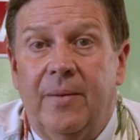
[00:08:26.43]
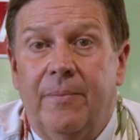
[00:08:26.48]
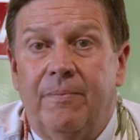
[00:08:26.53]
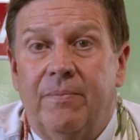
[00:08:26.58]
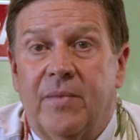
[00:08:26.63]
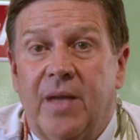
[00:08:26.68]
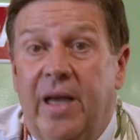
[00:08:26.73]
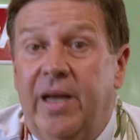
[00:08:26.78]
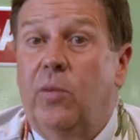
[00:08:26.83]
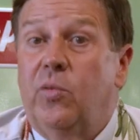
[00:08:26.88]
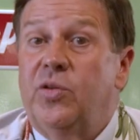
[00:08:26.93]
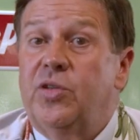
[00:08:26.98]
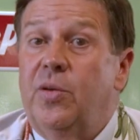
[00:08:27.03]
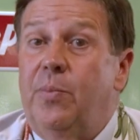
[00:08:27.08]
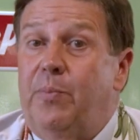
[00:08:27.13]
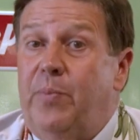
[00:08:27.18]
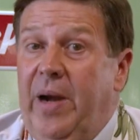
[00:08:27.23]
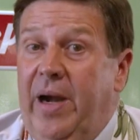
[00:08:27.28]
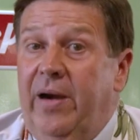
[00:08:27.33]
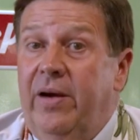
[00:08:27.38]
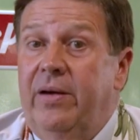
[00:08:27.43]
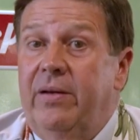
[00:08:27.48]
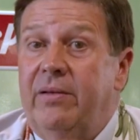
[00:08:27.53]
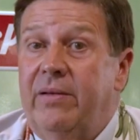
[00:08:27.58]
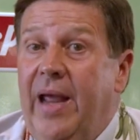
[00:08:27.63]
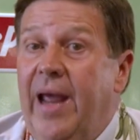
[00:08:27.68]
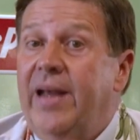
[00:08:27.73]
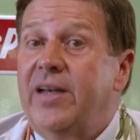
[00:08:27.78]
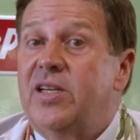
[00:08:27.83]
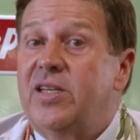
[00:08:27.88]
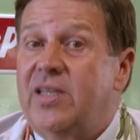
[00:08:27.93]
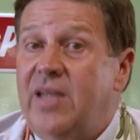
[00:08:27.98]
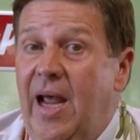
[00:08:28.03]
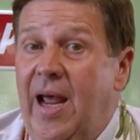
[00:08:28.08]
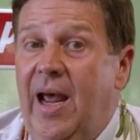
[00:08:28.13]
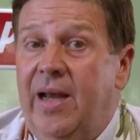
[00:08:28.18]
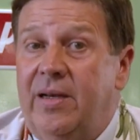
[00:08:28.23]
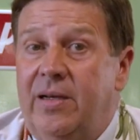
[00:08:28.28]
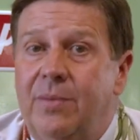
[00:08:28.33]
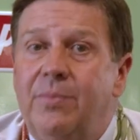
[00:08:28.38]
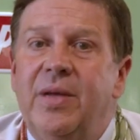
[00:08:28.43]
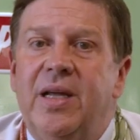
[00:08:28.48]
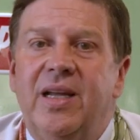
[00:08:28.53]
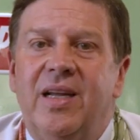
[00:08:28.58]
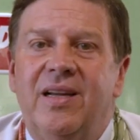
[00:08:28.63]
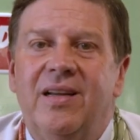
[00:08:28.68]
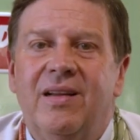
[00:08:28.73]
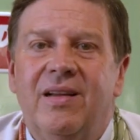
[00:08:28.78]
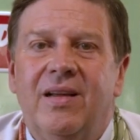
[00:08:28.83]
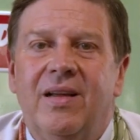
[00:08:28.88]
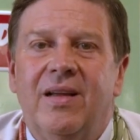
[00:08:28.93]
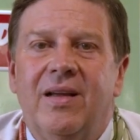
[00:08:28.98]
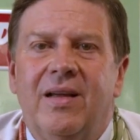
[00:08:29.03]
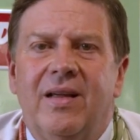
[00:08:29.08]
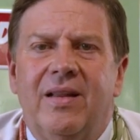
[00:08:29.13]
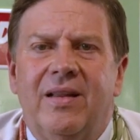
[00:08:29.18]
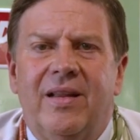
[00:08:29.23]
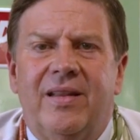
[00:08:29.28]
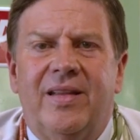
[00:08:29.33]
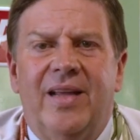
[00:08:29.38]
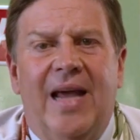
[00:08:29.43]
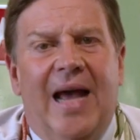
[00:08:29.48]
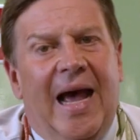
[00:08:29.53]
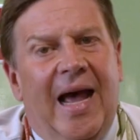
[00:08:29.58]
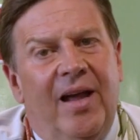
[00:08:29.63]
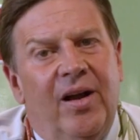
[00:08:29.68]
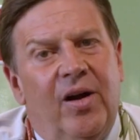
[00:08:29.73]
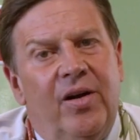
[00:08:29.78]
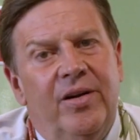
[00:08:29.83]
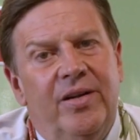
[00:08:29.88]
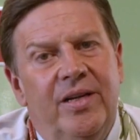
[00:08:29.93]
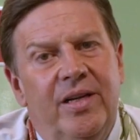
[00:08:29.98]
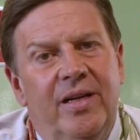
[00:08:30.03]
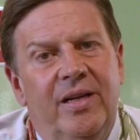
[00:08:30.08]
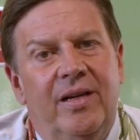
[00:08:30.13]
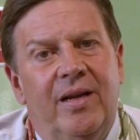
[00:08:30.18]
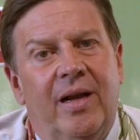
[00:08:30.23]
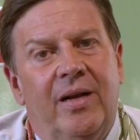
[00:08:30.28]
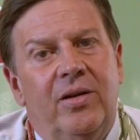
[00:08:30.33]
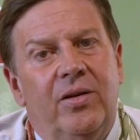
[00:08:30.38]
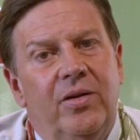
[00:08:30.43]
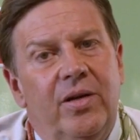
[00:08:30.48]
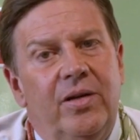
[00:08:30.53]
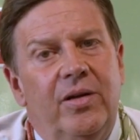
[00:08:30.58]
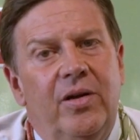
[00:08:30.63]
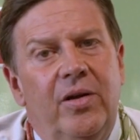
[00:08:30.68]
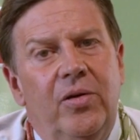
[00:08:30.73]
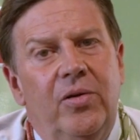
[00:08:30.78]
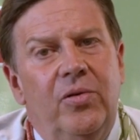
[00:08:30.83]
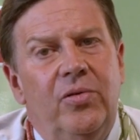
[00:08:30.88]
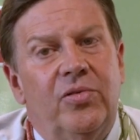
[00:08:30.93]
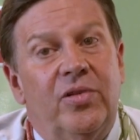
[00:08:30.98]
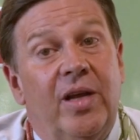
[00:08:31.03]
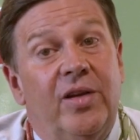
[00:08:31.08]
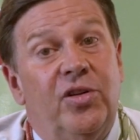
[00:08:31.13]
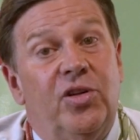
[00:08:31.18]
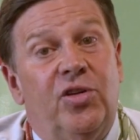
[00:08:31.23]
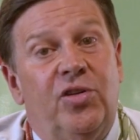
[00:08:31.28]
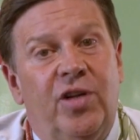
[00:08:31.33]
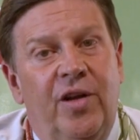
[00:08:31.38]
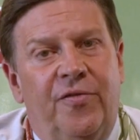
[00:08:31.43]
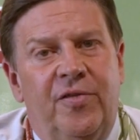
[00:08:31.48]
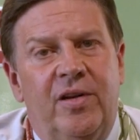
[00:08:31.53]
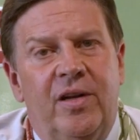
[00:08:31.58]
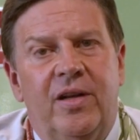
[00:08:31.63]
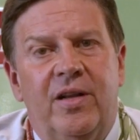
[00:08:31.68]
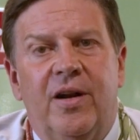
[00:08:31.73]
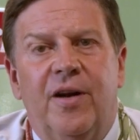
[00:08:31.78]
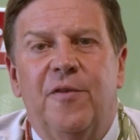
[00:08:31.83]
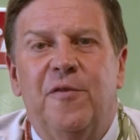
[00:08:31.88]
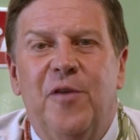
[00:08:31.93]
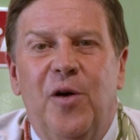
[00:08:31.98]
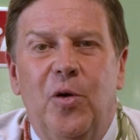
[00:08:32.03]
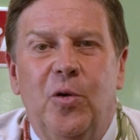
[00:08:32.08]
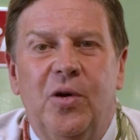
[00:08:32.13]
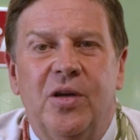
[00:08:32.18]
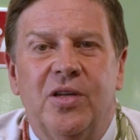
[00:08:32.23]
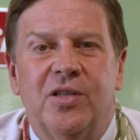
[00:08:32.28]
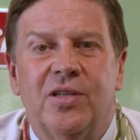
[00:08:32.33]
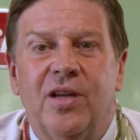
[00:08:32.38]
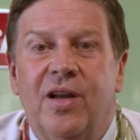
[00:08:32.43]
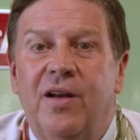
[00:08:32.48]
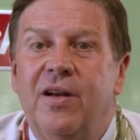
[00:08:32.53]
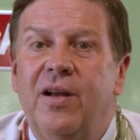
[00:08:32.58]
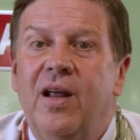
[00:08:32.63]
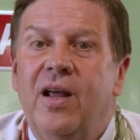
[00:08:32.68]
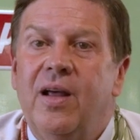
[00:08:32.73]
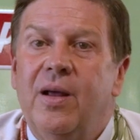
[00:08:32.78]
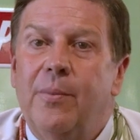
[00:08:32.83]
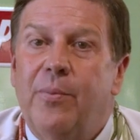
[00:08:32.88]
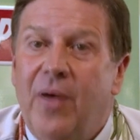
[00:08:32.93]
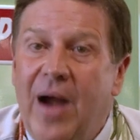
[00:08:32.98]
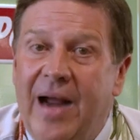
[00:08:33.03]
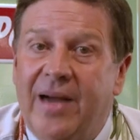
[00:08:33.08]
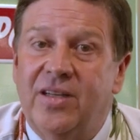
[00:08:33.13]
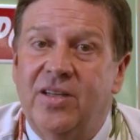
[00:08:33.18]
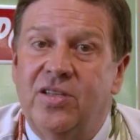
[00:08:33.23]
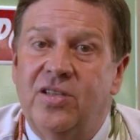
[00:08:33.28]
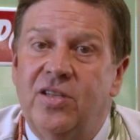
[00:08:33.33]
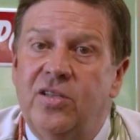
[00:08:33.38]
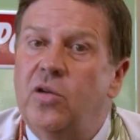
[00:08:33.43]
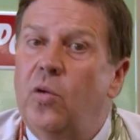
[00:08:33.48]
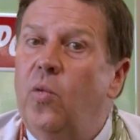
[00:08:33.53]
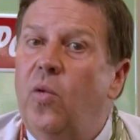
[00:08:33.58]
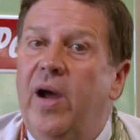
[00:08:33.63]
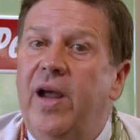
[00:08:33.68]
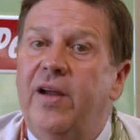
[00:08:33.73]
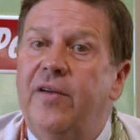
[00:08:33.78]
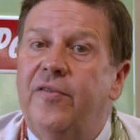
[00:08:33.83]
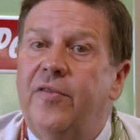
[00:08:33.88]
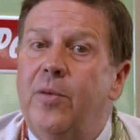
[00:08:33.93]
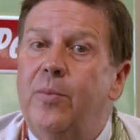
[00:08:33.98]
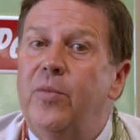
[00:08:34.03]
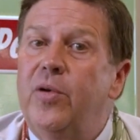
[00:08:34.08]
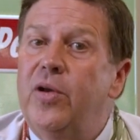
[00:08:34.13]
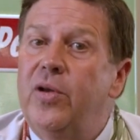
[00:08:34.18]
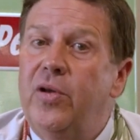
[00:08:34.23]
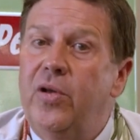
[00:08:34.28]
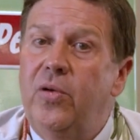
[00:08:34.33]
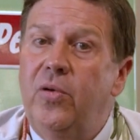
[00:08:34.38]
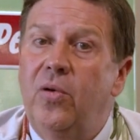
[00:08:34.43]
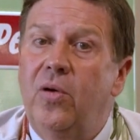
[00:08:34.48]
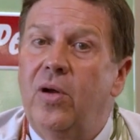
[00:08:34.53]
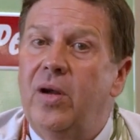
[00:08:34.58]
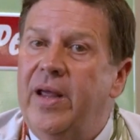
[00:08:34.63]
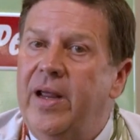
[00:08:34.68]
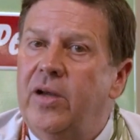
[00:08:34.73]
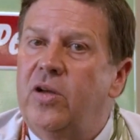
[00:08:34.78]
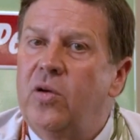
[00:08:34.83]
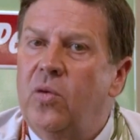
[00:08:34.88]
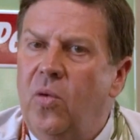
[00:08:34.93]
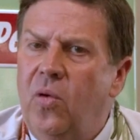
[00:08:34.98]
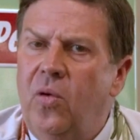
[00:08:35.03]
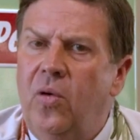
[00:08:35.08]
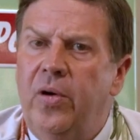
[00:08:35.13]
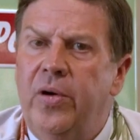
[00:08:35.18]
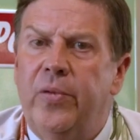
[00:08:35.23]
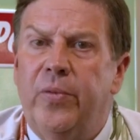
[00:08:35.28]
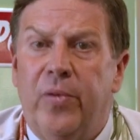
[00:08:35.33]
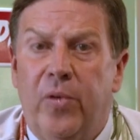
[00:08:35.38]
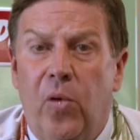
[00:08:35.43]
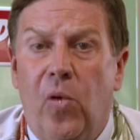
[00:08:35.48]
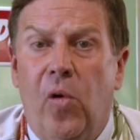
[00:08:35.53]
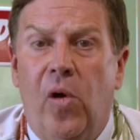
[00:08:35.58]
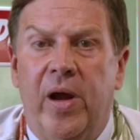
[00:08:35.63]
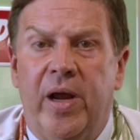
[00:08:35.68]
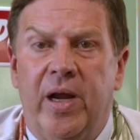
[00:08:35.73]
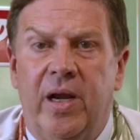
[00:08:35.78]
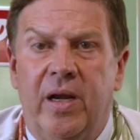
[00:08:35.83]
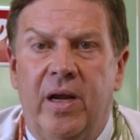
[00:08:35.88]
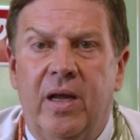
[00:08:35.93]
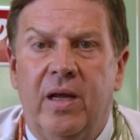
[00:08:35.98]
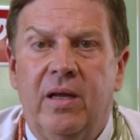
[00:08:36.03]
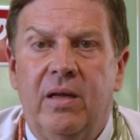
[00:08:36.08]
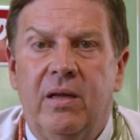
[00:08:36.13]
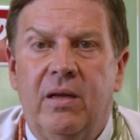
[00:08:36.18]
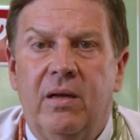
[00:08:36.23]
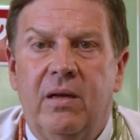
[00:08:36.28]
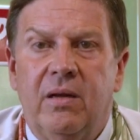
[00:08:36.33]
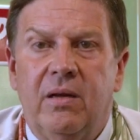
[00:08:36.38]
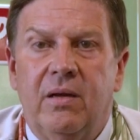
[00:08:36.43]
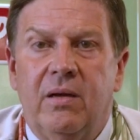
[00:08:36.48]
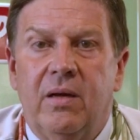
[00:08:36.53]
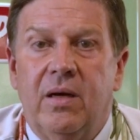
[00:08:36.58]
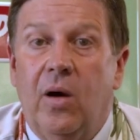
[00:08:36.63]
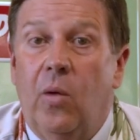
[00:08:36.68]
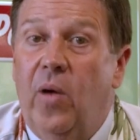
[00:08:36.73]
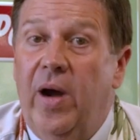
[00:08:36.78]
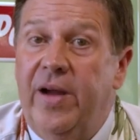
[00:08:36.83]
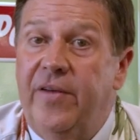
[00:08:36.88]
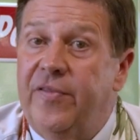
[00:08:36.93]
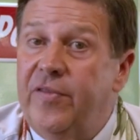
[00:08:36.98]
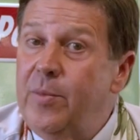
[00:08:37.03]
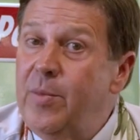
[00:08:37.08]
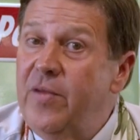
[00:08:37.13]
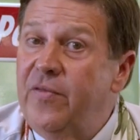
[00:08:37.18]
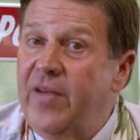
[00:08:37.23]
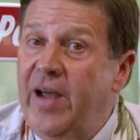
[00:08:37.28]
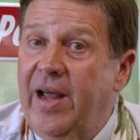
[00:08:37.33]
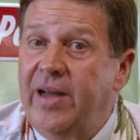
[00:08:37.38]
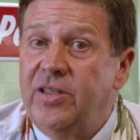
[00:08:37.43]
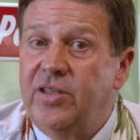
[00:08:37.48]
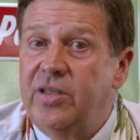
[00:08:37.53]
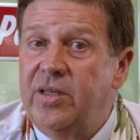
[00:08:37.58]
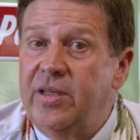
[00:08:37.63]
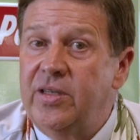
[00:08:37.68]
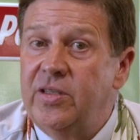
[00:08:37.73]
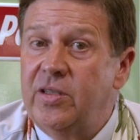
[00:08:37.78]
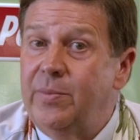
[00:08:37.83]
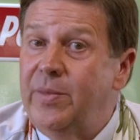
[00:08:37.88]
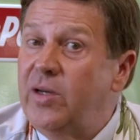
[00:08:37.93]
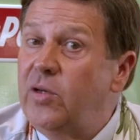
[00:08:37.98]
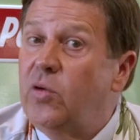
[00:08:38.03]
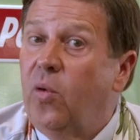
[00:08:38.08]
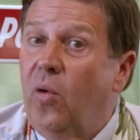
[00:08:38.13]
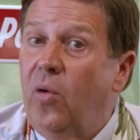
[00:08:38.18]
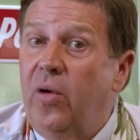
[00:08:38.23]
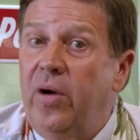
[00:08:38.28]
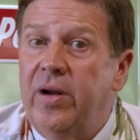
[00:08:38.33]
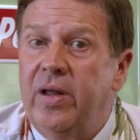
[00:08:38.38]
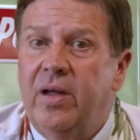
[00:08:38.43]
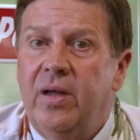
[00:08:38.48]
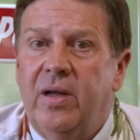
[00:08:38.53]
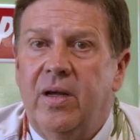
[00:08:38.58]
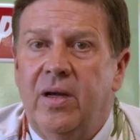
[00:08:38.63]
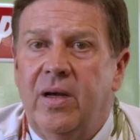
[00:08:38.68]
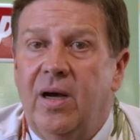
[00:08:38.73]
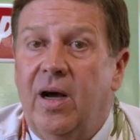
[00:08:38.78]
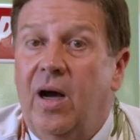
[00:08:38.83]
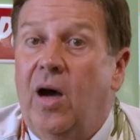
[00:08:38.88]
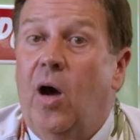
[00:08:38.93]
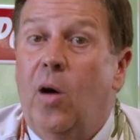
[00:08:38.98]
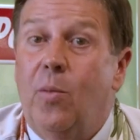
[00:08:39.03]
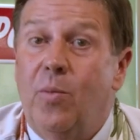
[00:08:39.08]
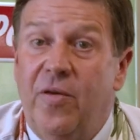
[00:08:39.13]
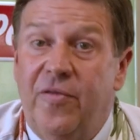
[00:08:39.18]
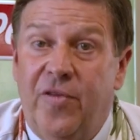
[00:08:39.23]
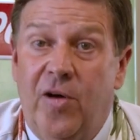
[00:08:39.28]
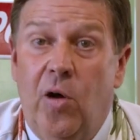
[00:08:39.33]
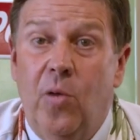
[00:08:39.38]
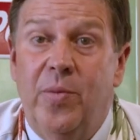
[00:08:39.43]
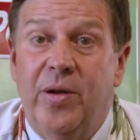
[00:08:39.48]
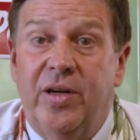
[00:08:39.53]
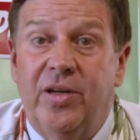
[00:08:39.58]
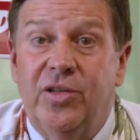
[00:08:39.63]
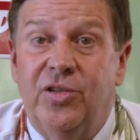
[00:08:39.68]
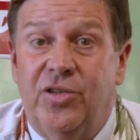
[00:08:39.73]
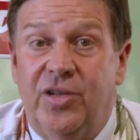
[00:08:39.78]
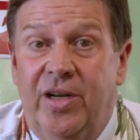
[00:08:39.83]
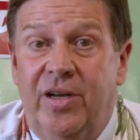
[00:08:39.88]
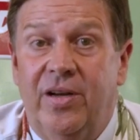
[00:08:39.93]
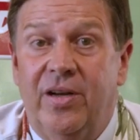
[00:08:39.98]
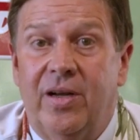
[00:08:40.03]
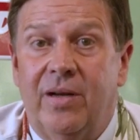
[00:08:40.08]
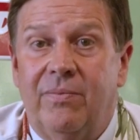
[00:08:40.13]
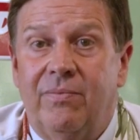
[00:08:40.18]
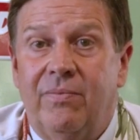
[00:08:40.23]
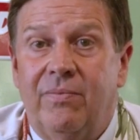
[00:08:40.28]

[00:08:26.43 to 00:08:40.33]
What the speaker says: And it was apparent and sad to me that the IRD and Good News had shifted their focus and practices away from renewal and toward ruin, away from evangelism and toward a homophobic agenda.